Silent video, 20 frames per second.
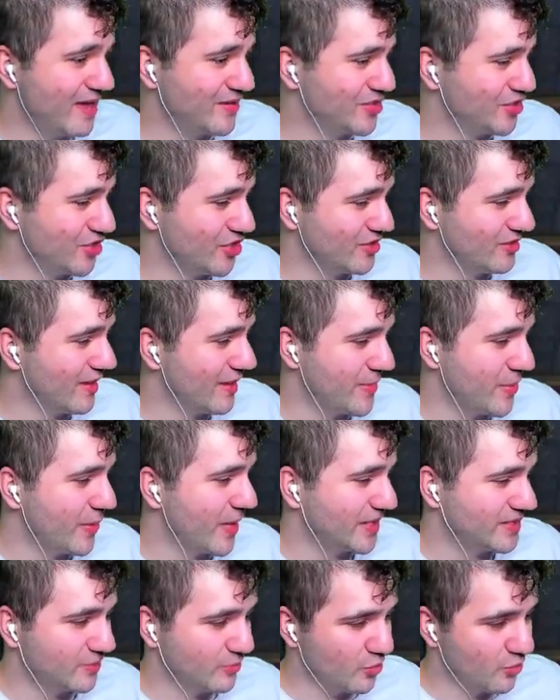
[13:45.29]
sure. I mean, we
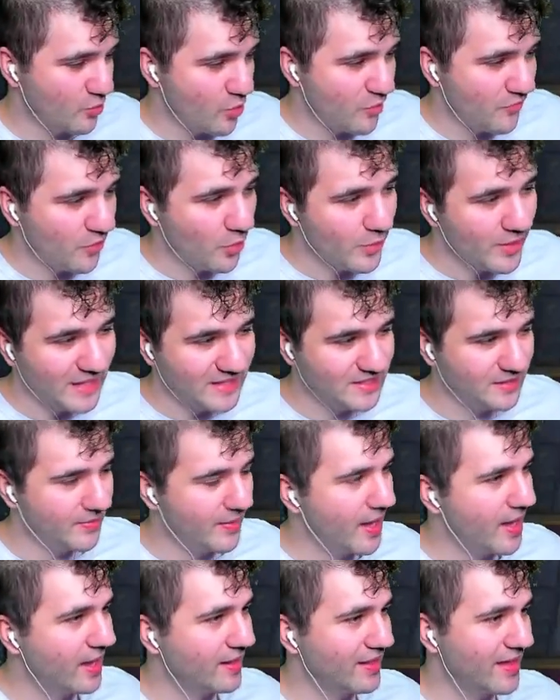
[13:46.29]
got some removal. We got some
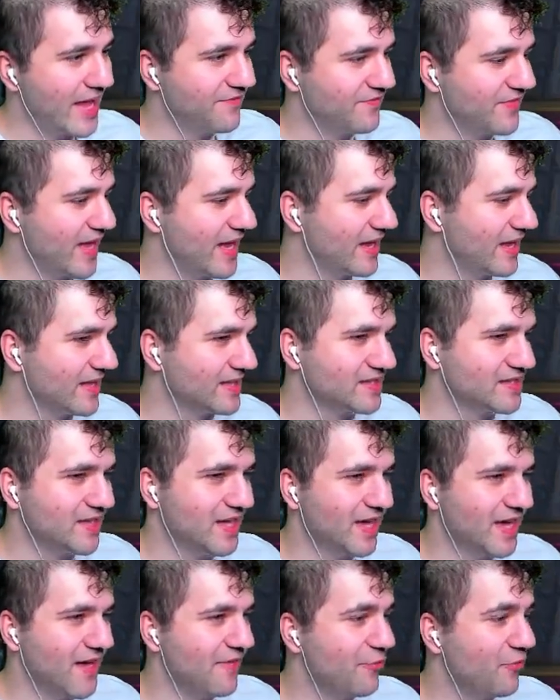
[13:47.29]
life gain against,
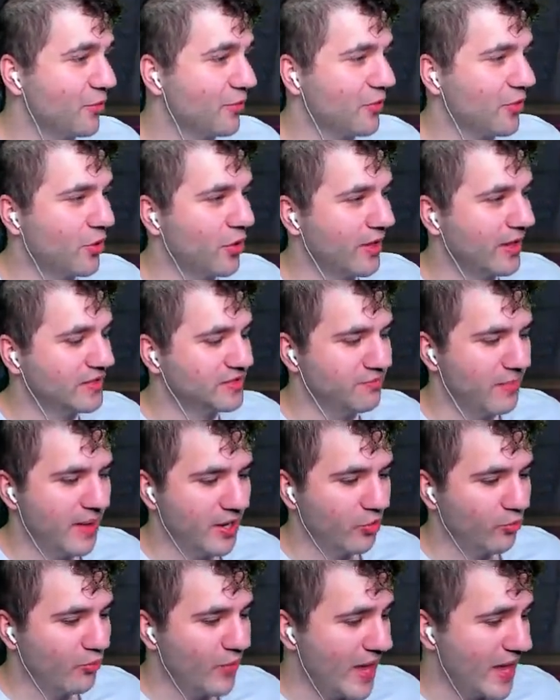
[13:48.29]
if we're going against mono
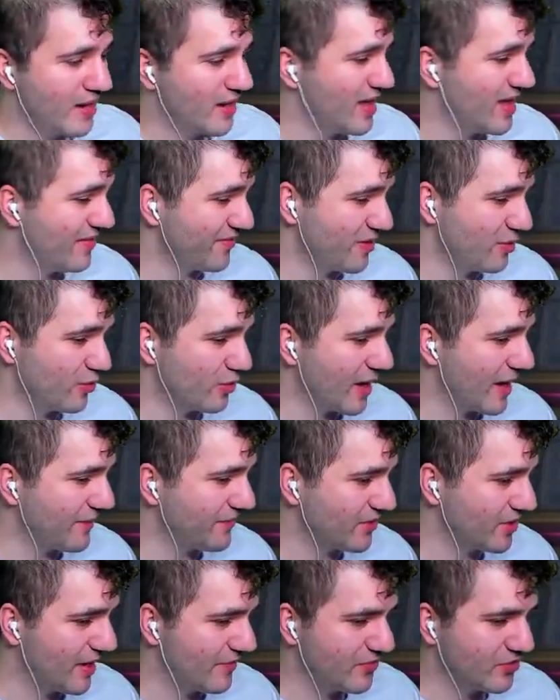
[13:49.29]
red. I think we're
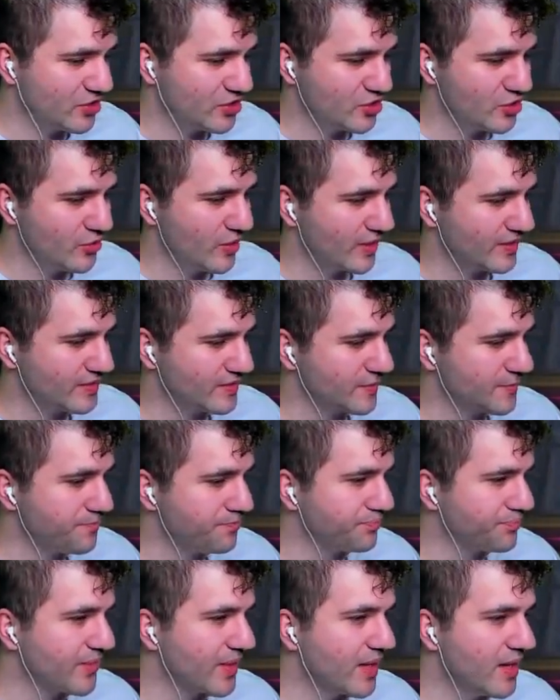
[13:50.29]
gonna have to just do this.
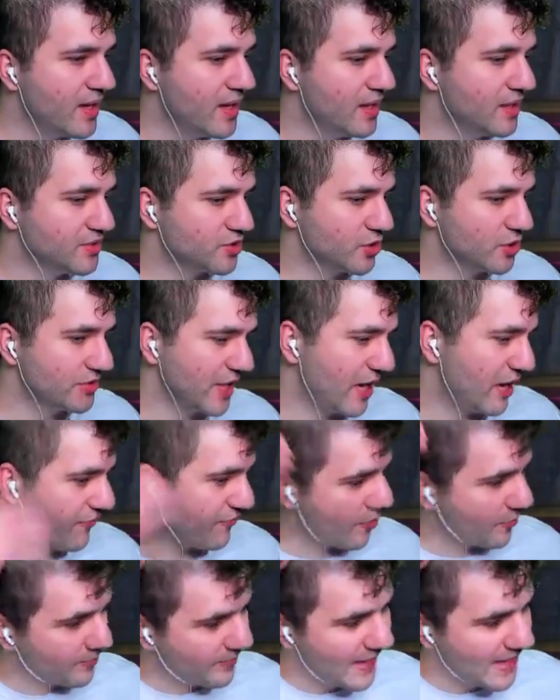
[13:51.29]
It's going down for
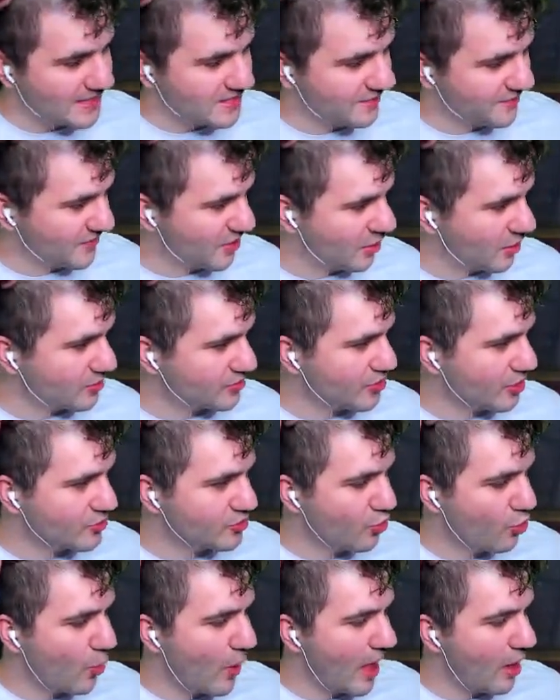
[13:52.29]
our Plaza of Heroes. Goes
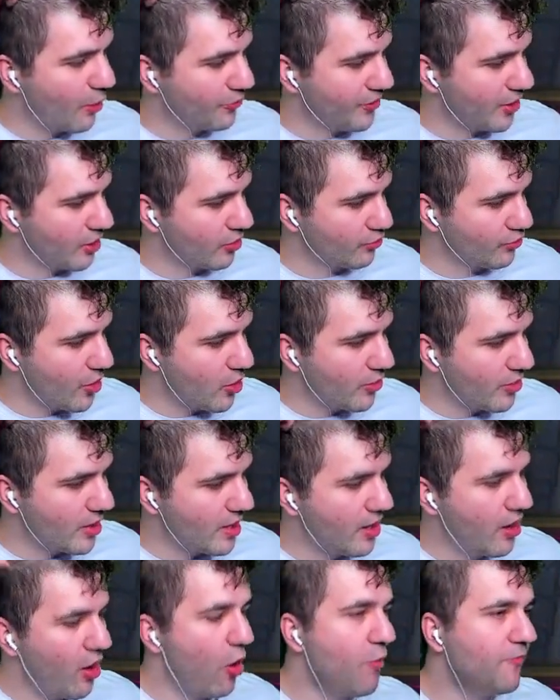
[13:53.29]
well with our
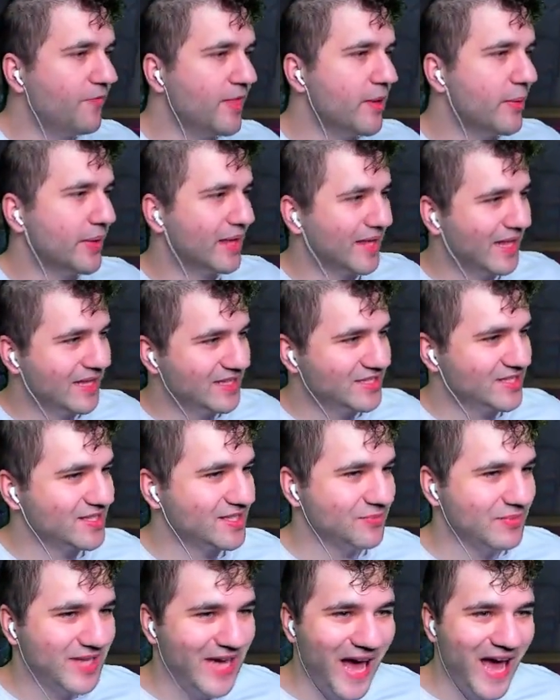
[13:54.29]
Rona. Hopefully we can get into
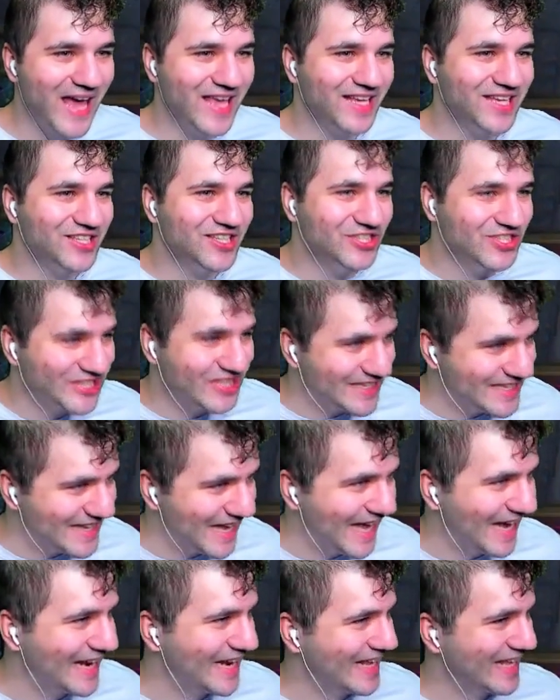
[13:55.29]
some Kaya
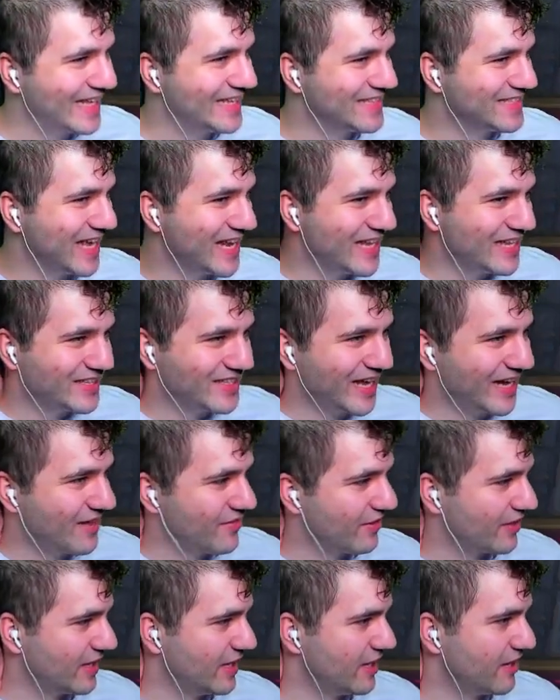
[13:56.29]
shenanigans. That is kind of
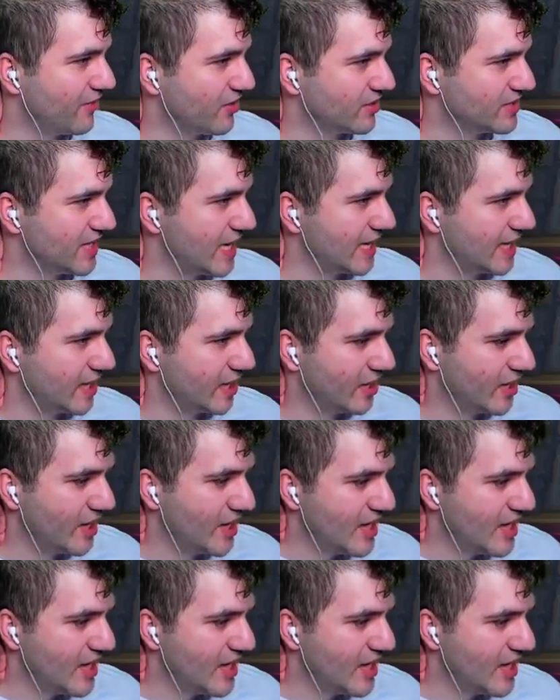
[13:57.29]
the key of our deck here.